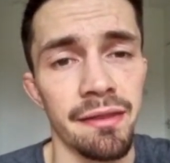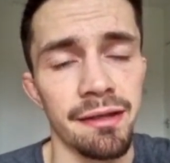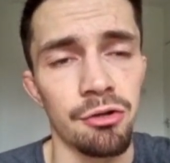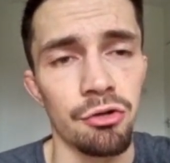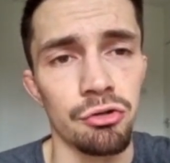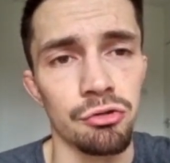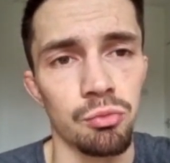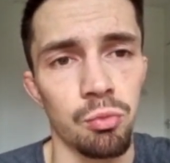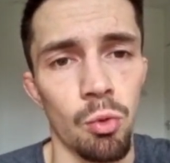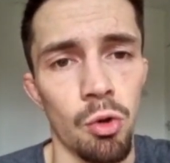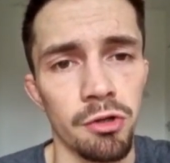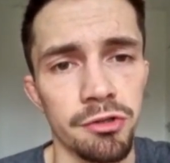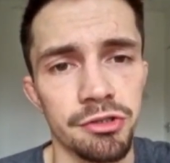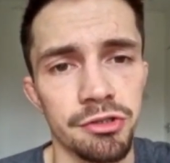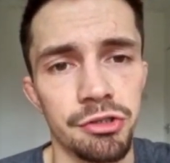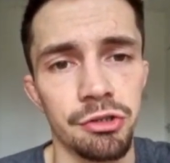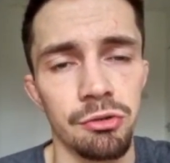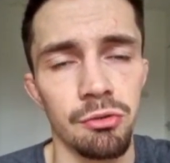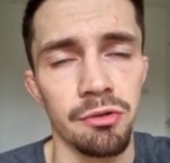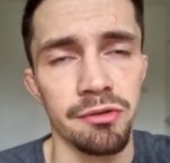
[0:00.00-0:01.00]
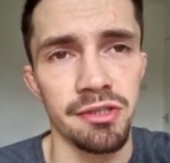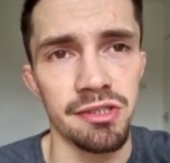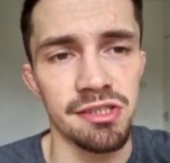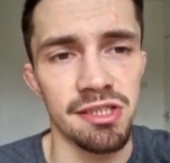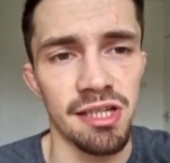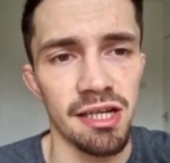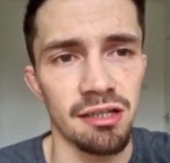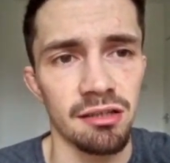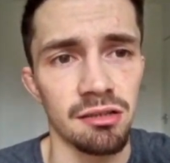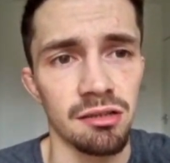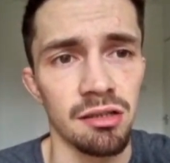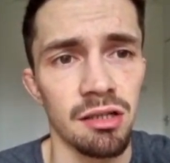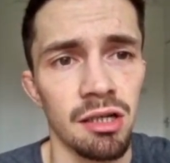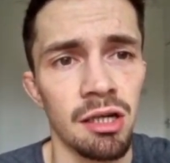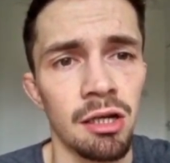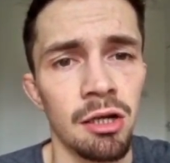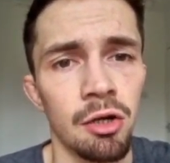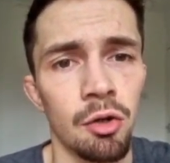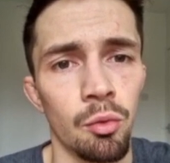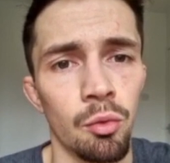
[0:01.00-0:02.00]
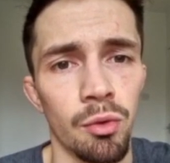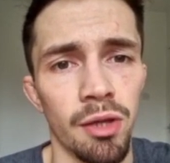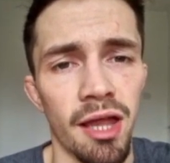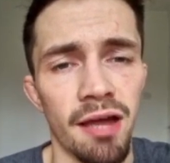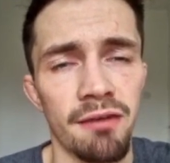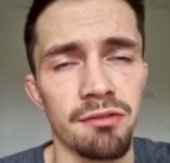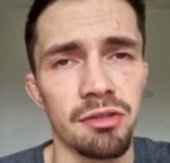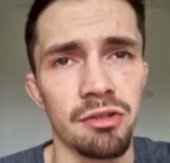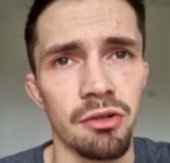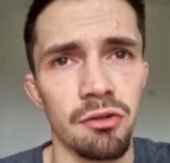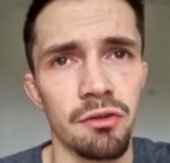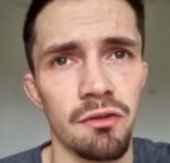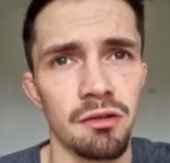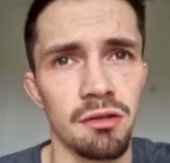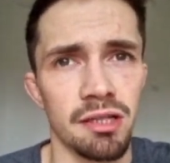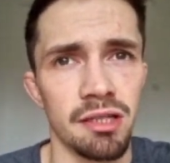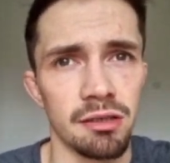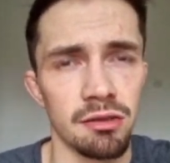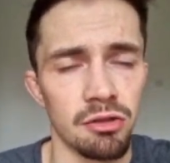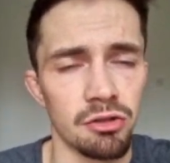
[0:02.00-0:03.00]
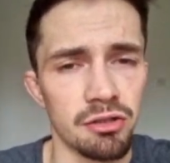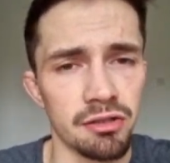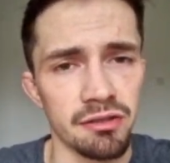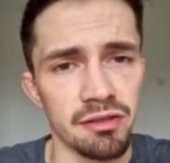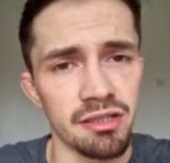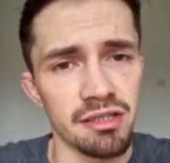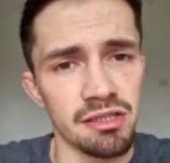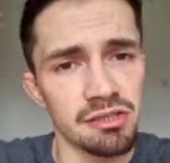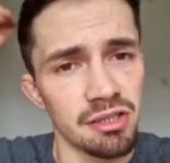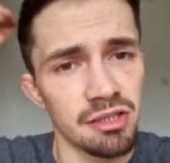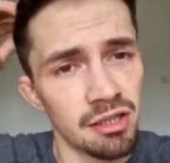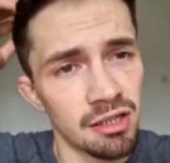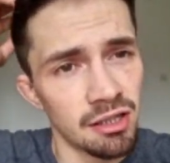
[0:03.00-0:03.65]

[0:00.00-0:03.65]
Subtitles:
goes 1-2 on the second. We'll have another little look at this.